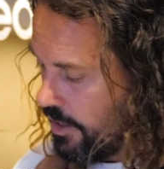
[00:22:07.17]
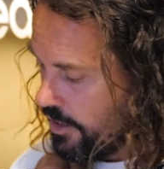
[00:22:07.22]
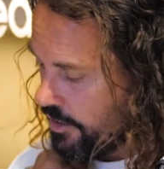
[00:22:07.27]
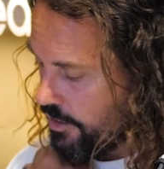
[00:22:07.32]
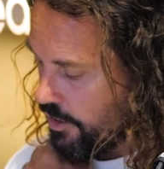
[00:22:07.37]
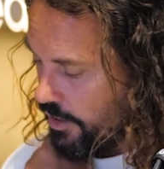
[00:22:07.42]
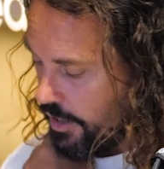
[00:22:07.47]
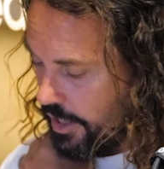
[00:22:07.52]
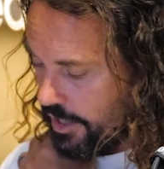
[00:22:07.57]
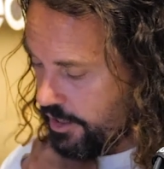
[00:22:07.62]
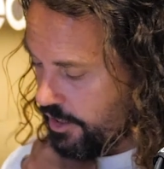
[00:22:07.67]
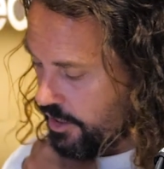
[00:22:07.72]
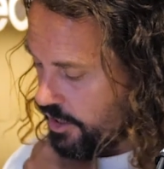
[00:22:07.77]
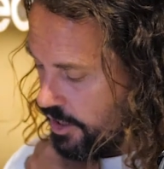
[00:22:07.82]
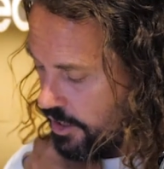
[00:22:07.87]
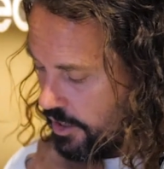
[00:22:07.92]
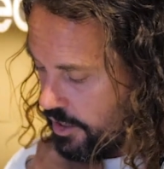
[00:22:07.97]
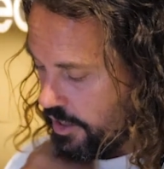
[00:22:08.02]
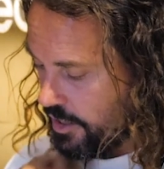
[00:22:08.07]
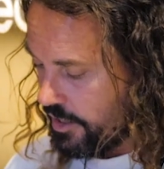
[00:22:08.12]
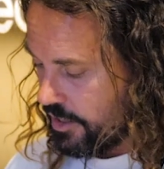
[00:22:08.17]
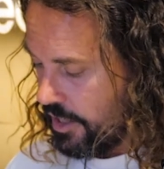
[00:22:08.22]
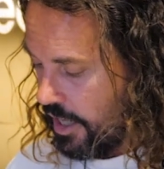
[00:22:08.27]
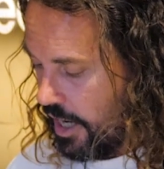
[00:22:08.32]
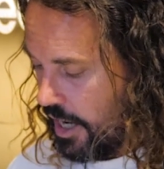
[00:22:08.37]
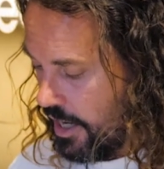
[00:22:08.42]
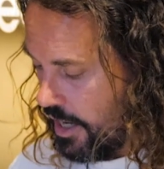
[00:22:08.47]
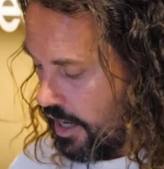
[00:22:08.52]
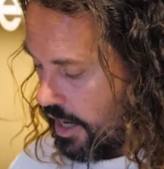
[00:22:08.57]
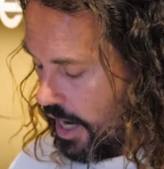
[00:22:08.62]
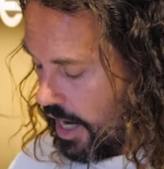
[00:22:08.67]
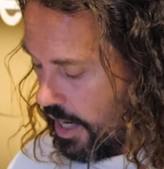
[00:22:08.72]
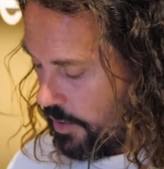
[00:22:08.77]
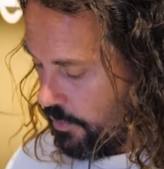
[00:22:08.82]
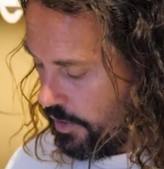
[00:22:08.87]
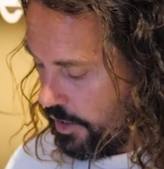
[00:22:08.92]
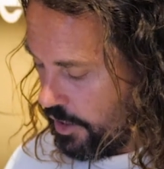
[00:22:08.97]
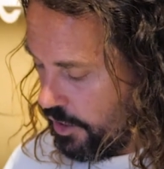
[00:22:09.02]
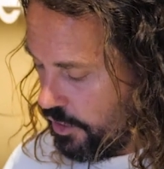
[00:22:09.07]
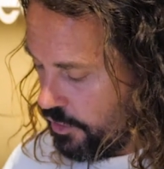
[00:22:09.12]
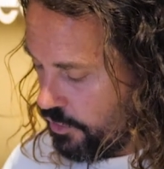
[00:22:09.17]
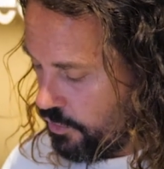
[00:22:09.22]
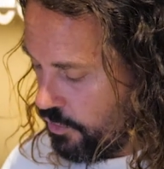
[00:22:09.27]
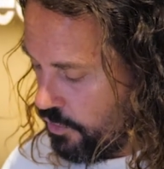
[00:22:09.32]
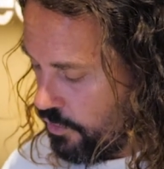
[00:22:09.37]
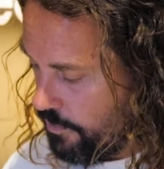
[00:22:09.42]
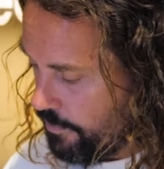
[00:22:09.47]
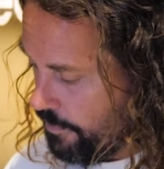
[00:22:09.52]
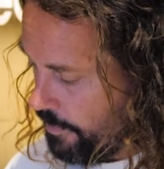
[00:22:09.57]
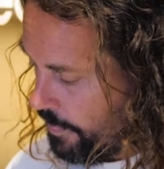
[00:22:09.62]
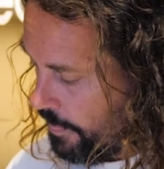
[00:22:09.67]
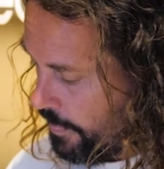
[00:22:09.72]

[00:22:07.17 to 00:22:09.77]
So let's just say, hey, we're going to do,